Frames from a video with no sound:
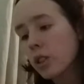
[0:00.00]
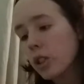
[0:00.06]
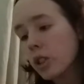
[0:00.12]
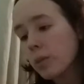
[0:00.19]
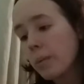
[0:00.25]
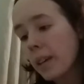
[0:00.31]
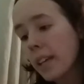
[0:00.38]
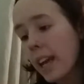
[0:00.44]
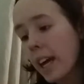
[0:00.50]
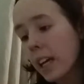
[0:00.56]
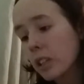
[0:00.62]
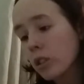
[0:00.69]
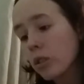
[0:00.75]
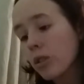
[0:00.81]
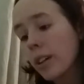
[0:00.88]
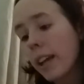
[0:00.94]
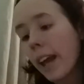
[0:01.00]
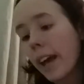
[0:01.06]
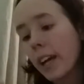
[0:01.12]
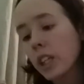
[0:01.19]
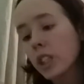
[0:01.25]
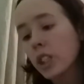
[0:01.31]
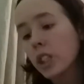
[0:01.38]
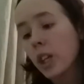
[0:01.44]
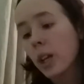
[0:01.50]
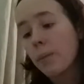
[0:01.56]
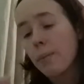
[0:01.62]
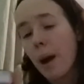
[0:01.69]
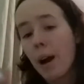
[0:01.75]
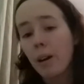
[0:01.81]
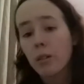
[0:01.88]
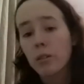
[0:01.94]
to use my Natural Collection
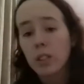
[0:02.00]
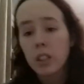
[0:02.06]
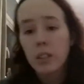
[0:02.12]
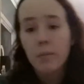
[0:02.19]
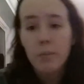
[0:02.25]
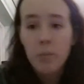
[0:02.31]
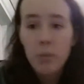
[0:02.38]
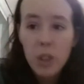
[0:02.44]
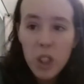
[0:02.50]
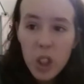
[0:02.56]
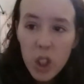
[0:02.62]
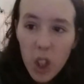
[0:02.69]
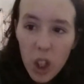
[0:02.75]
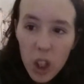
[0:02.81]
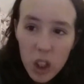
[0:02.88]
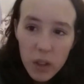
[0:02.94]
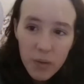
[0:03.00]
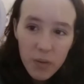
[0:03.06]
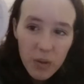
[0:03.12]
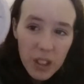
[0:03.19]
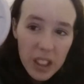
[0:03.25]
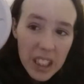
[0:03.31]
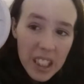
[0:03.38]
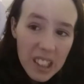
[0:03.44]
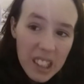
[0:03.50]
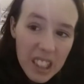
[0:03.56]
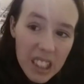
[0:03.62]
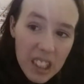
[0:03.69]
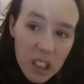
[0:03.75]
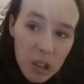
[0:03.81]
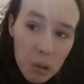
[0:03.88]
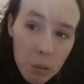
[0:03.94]
powder, which you can't really see
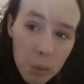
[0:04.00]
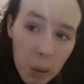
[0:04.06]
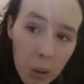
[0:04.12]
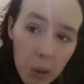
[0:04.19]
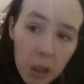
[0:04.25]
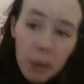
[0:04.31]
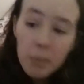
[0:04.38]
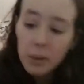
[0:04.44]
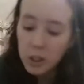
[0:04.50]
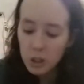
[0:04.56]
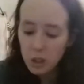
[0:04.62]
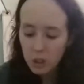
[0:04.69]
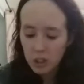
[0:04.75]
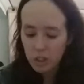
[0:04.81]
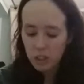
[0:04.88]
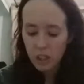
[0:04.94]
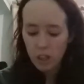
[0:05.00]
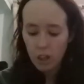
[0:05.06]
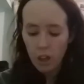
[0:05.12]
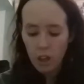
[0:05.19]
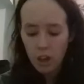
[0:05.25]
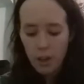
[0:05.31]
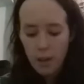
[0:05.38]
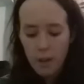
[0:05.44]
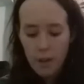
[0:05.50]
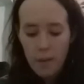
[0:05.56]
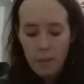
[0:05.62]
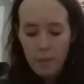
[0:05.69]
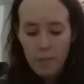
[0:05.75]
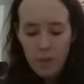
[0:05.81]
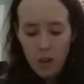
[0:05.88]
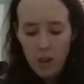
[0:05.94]
because it's broken up, you can see
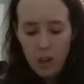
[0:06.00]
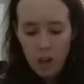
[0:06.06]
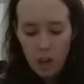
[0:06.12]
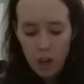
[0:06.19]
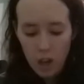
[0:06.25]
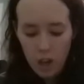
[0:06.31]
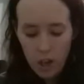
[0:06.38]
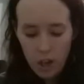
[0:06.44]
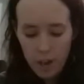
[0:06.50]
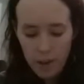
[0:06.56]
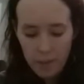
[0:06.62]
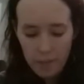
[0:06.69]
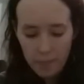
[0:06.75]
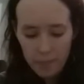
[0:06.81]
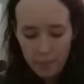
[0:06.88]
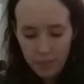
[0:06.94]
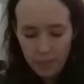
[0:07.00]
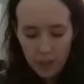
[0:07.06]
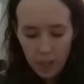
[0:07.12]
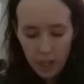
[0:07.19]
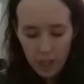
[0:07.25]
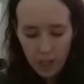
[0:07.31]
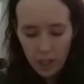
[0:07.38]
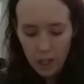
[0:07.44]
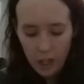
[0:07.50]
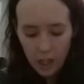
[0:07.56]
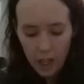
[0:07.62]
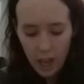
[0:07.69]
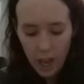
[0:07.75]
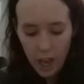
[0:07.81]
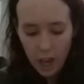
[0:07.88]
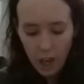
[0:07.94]
that. And
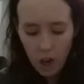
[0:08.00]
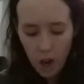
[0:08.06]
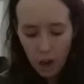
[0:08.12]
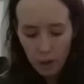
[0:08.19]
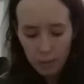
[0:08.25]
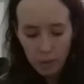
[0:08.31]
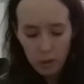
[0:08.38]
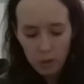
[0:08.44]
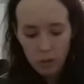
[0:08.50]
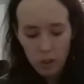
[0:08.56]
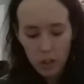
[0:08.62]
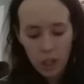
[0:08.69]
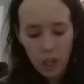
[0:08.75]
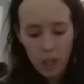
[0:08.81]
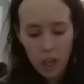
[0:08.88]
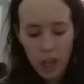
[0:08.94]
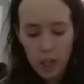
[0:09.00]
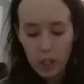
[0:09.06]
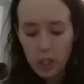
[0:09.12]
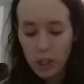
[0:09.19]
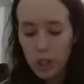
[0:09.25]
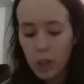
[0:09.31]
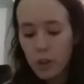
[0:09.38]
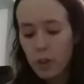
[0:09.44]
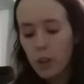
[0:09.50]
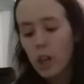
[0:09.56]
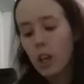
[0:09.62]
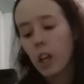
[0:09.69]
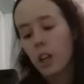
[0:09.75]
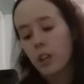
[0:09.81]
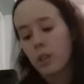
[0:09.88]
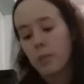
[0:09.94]
again, I'm using a Studio
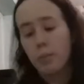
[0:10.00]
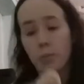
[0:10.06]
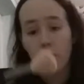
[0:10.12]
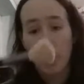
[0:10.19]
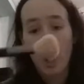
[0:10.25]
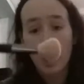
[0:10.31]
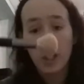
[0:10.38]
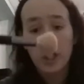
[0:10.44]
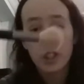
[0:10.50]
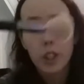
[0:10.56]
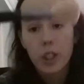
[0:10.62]
London brush.